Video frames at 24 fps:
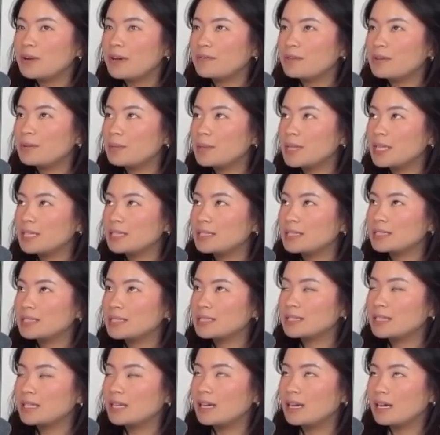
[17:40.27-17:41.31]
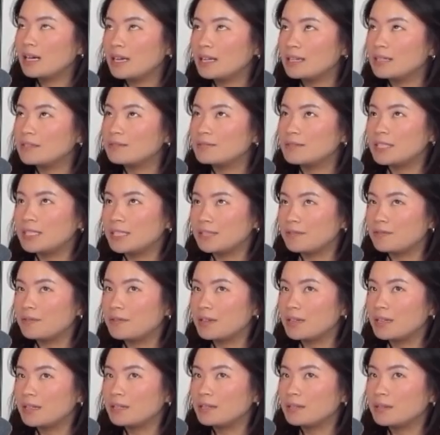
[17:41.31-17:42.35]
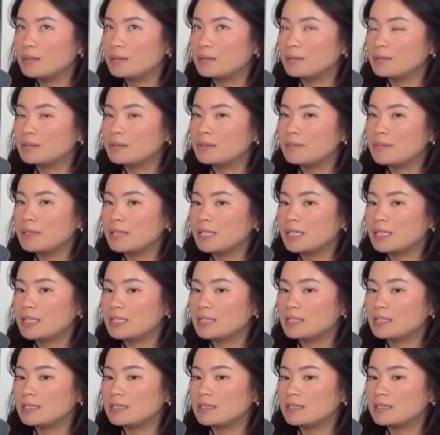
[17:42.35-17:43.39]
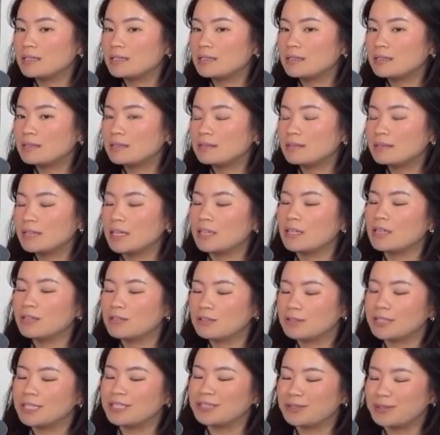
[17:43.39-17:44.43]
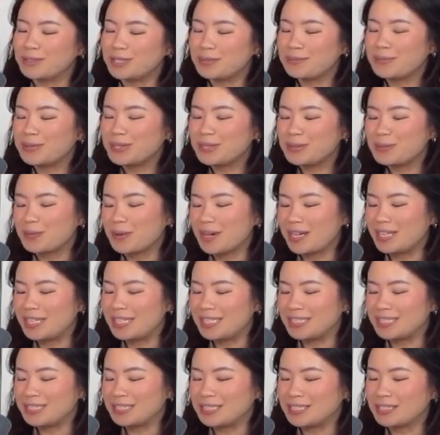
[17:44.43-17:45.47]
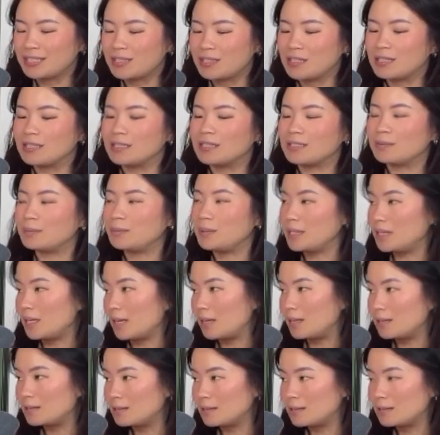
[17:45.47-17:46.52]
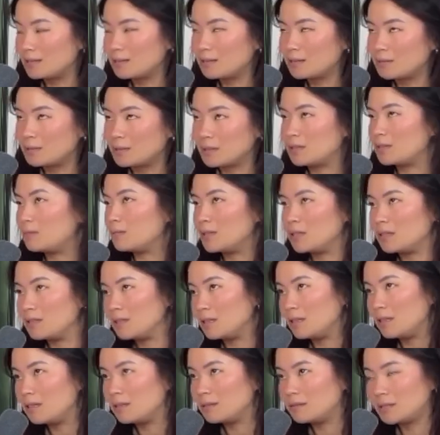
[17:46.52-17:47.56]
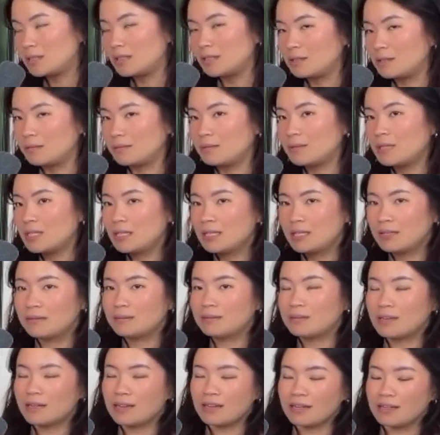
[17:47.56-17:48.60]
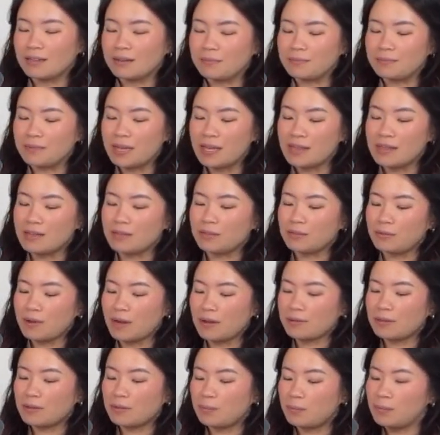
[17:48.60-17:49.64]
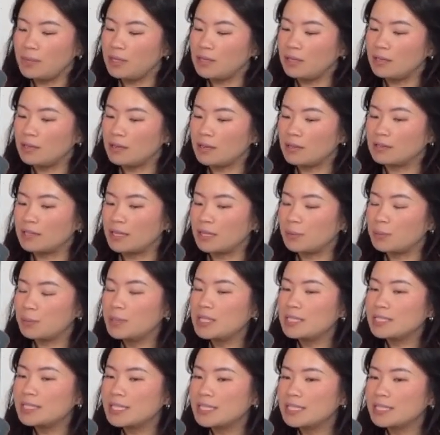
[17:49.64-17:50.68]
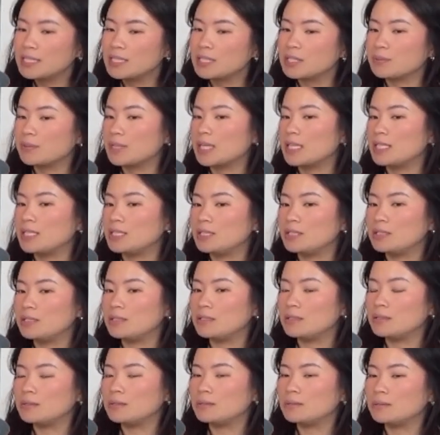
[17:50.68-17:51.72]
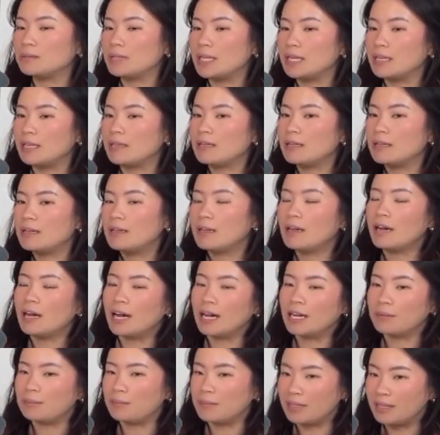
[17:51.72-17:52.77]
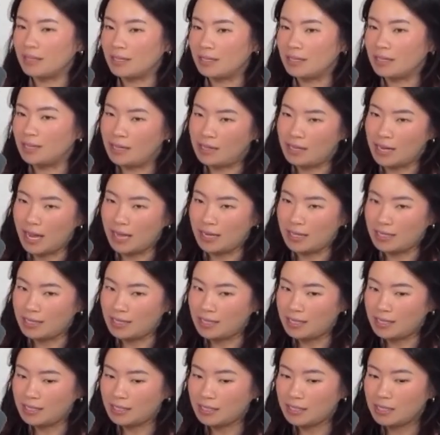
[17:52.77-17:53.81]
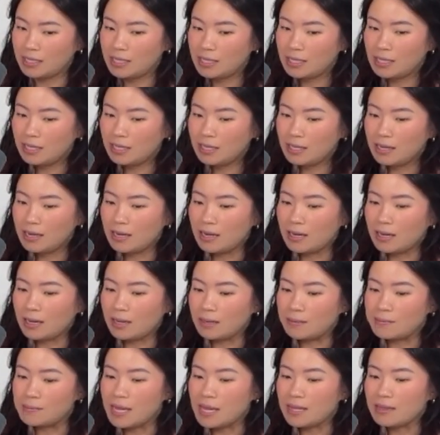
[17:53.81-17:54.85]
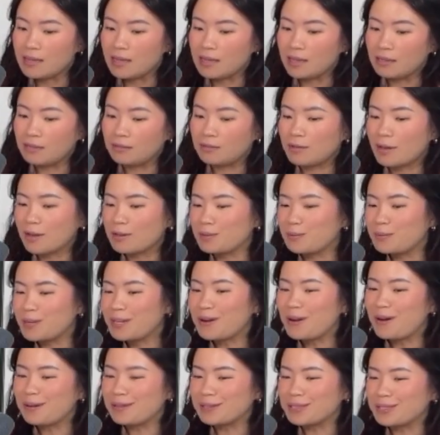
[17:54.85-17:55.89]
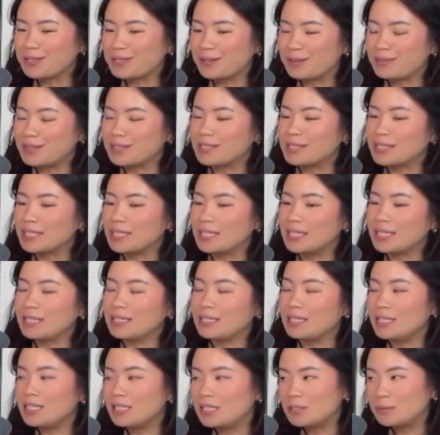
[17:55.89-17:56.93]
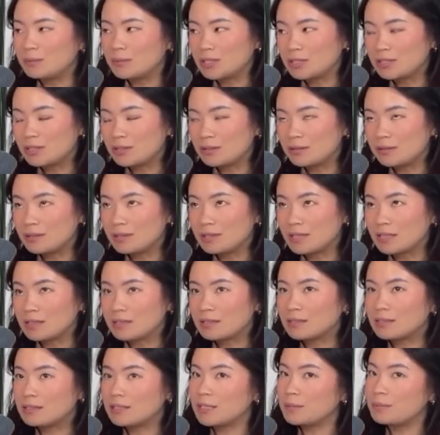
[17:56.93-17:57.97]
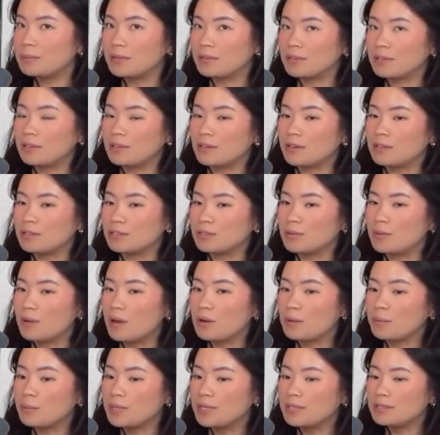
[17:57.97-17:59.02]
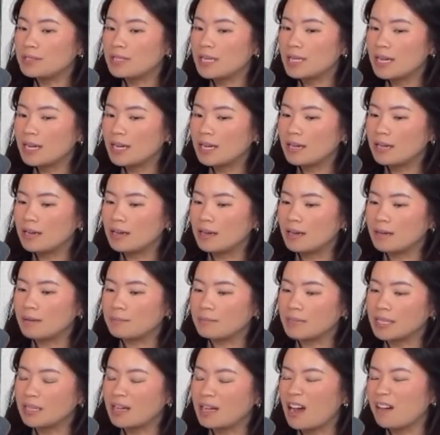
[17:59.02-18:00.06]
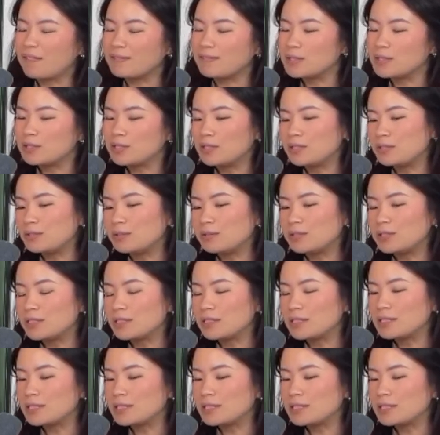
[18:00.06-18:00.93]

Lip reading: every week is kind of different only because like, okay, so typically weddings are on weekends, which we all know. So, and then throughout the week on like weekdays is when I do like admin and editing. And then throughout the week also, if there's like engagement shoots, that's typically also on a weekday, like afternoon during